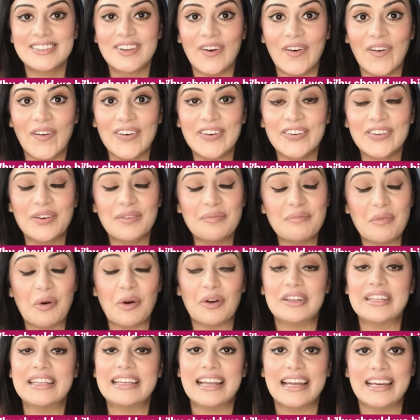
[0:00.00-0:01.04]
on your
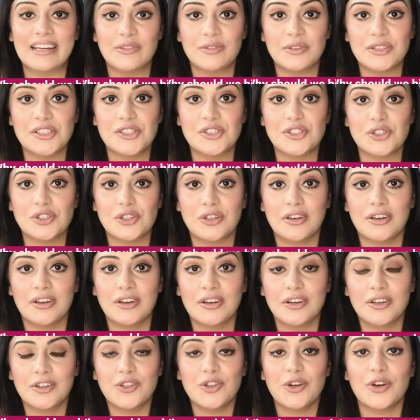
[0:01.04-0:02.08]
body language,
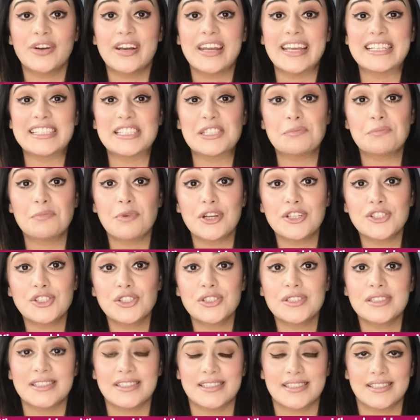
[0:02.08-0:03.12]
your
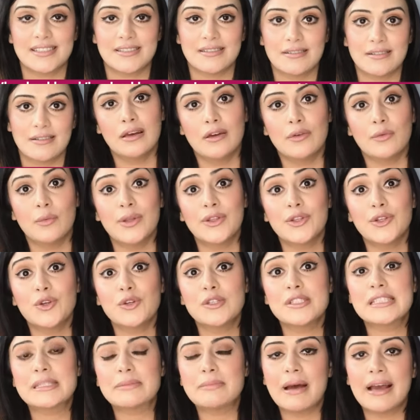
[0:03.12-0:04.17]
expressions, whether you're
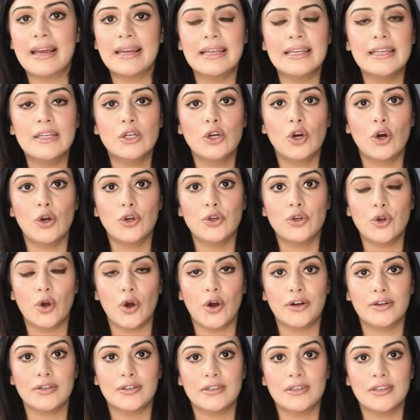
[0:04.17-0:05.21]
smiling or
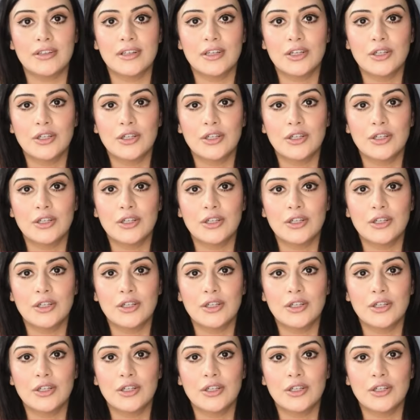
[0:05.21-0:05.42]
not.